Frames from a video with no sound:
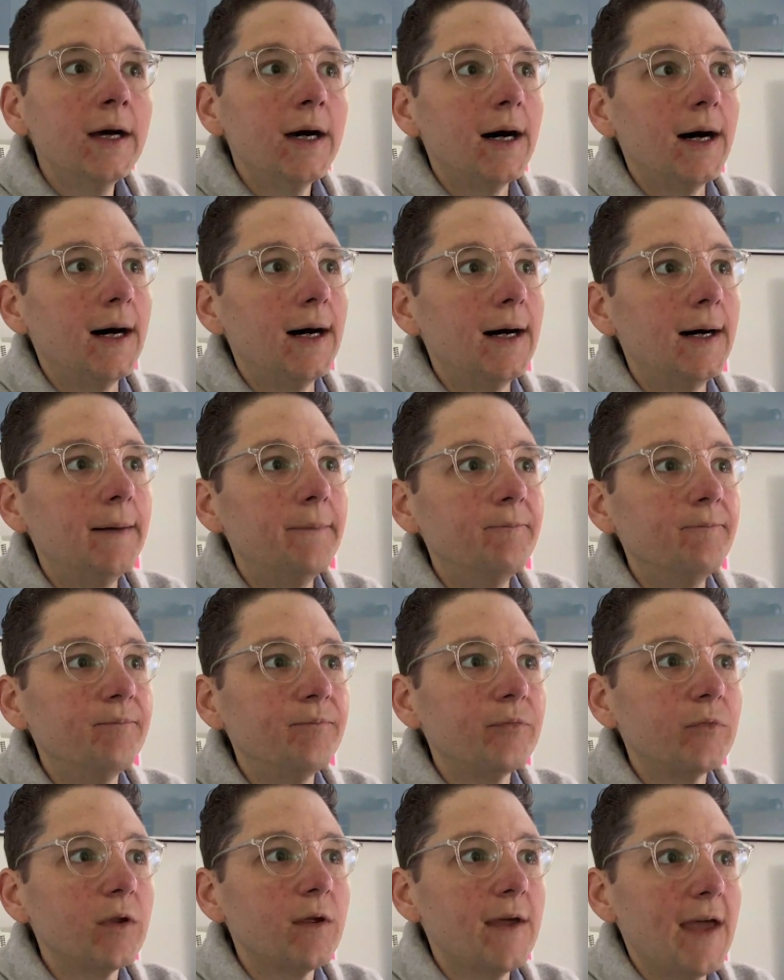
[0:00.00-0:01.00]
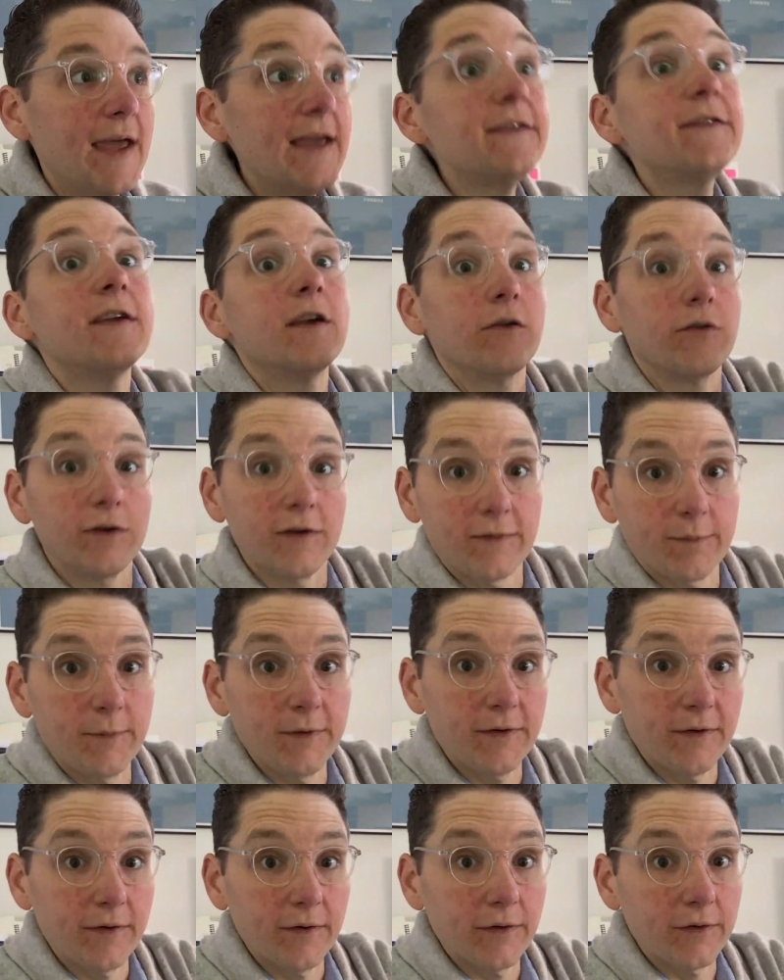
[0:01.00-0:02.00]
asynchronous
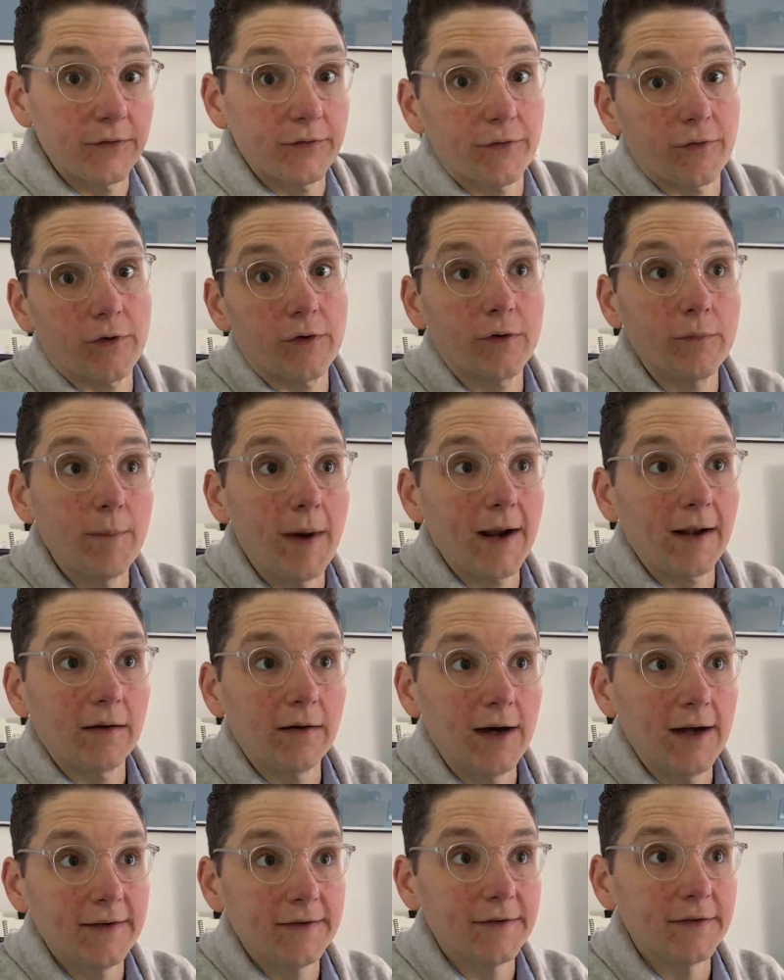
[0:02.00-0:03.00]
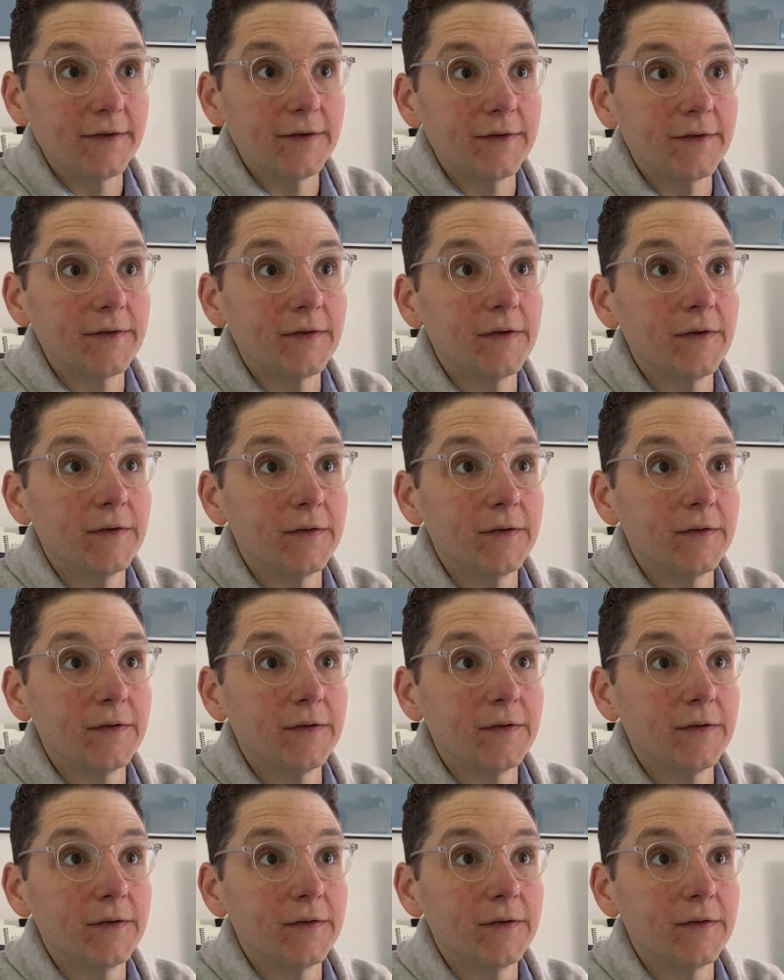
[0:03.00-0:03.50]
materials for my classes,